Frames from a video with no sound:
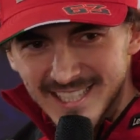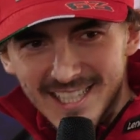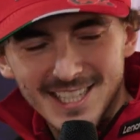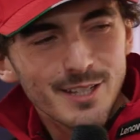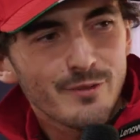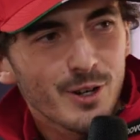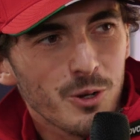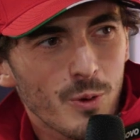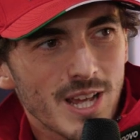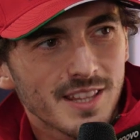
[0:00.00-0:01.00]
in a
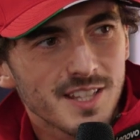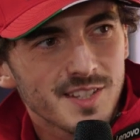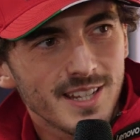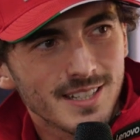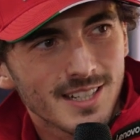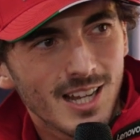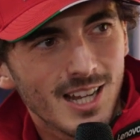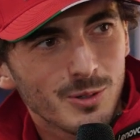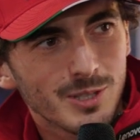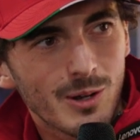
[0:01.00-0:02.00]
difficult way this year
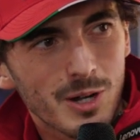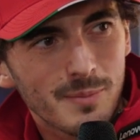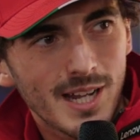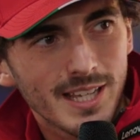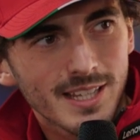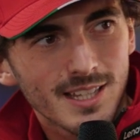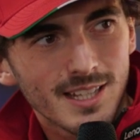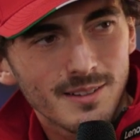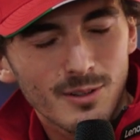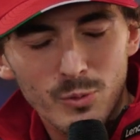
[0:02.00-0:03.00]
with our bike.
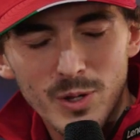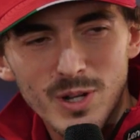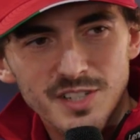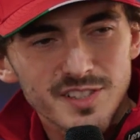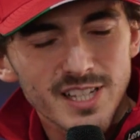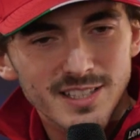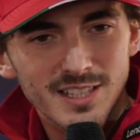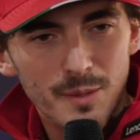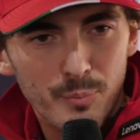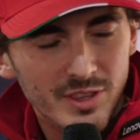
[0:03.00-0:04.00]
We were seeing that
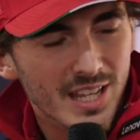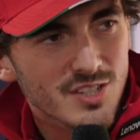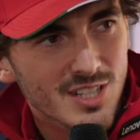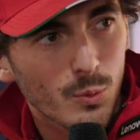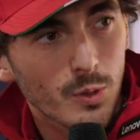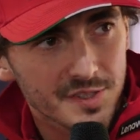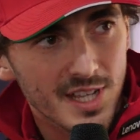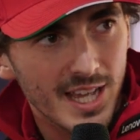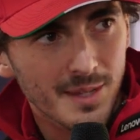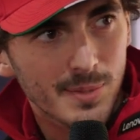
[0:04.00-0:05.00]
the potential was
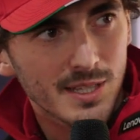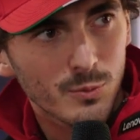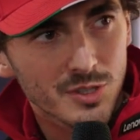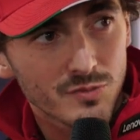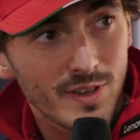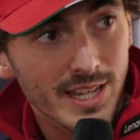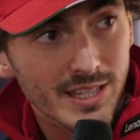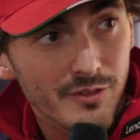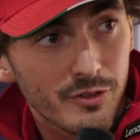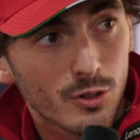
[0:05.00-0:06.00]
high, but was very
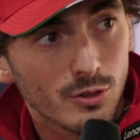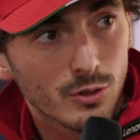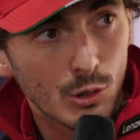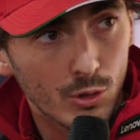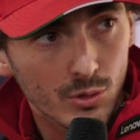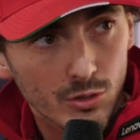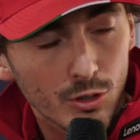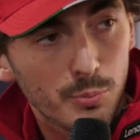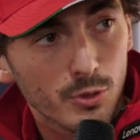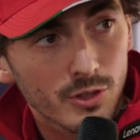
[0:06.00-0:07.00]
difficult
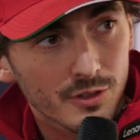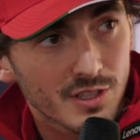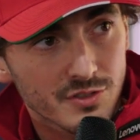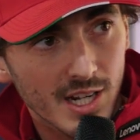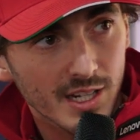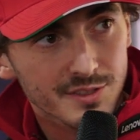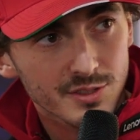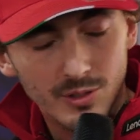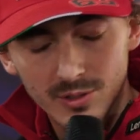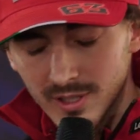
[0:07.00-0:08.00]
to put on the track.
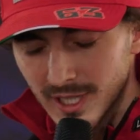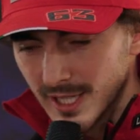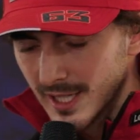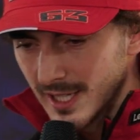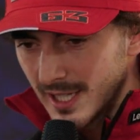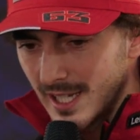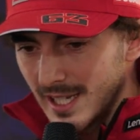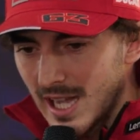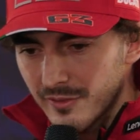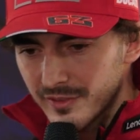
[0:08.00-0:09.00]
So
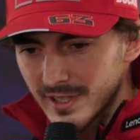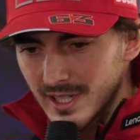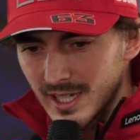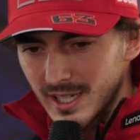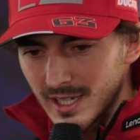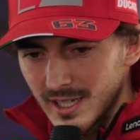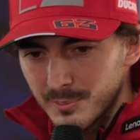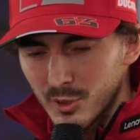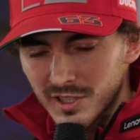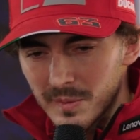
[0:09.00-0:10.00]
after
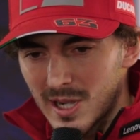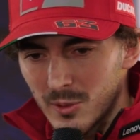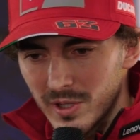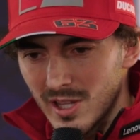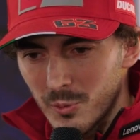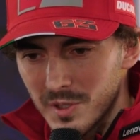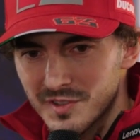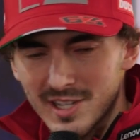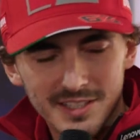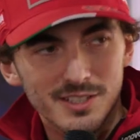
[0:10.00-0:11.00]
Portimao, we
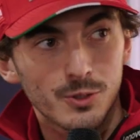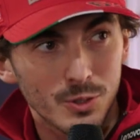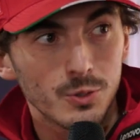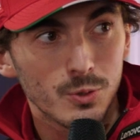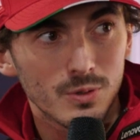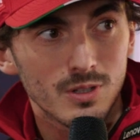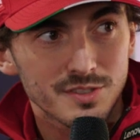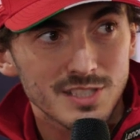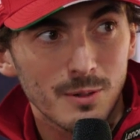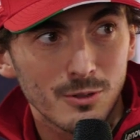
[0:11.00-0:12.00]
started to do
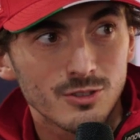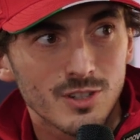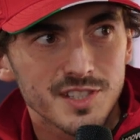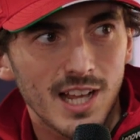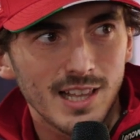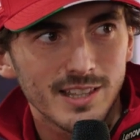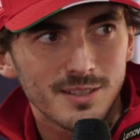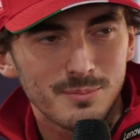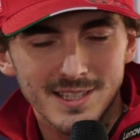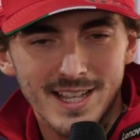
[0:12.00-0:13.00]
some good results,
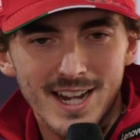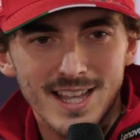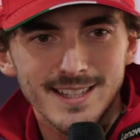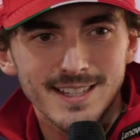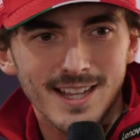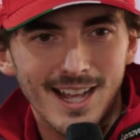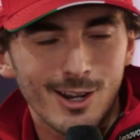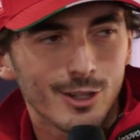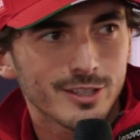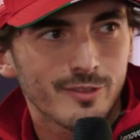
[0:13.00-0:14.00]
but then I did a
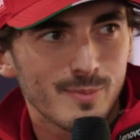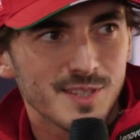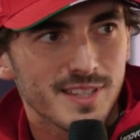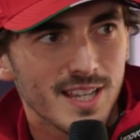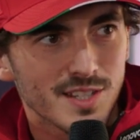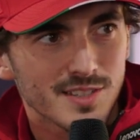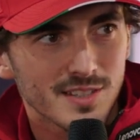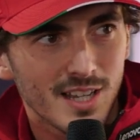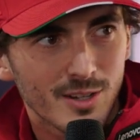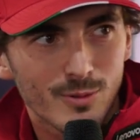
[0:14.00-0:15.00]
lot of
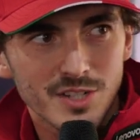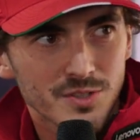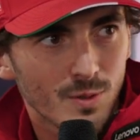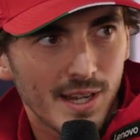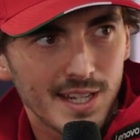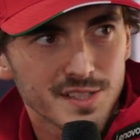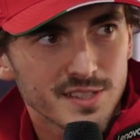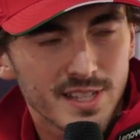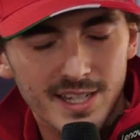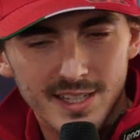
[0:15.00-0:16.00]
mistakes. I crashed twice,
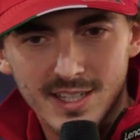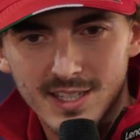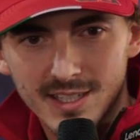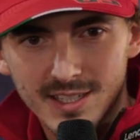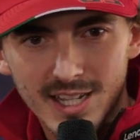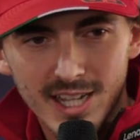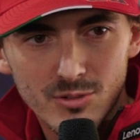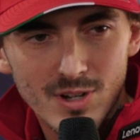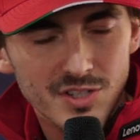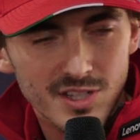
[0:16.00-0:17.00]
then I
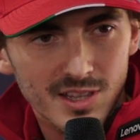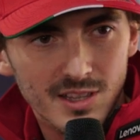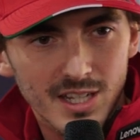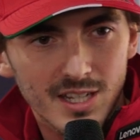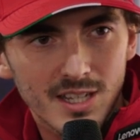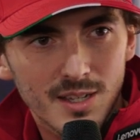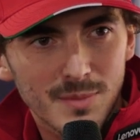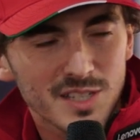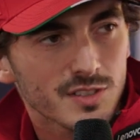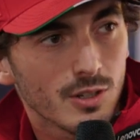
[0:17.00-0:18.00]
crashed in
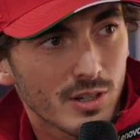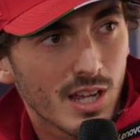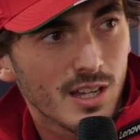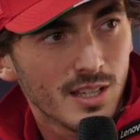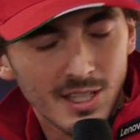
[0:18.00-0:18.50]
Barcelona